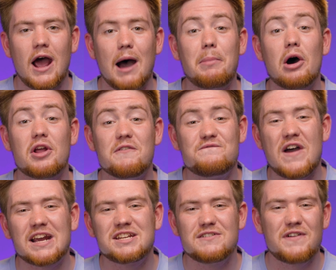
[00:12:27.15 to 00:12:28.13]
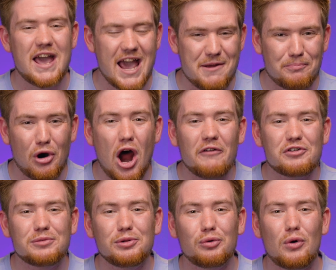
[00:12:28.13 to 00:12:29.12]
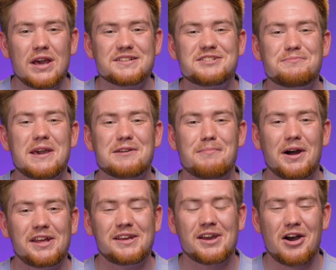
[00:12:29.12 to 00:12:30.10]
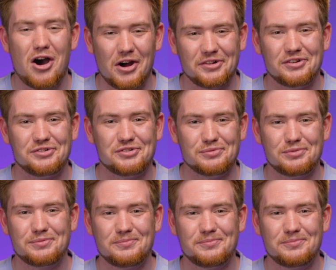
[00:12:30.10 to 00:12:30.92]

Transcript: about effective and profitable ways to make money on YouTube.